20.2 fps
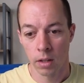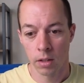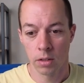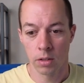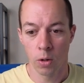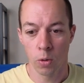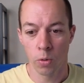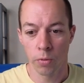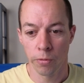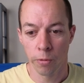
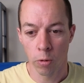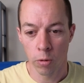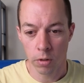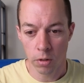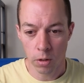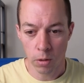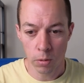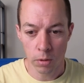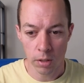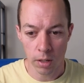So for a
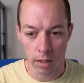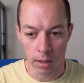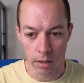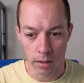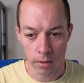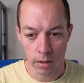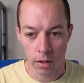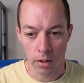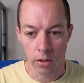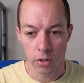new
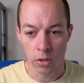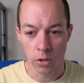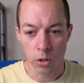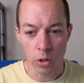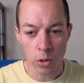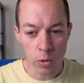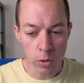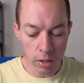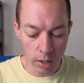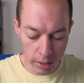seller,
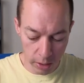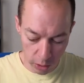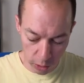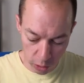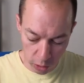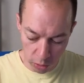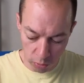usually a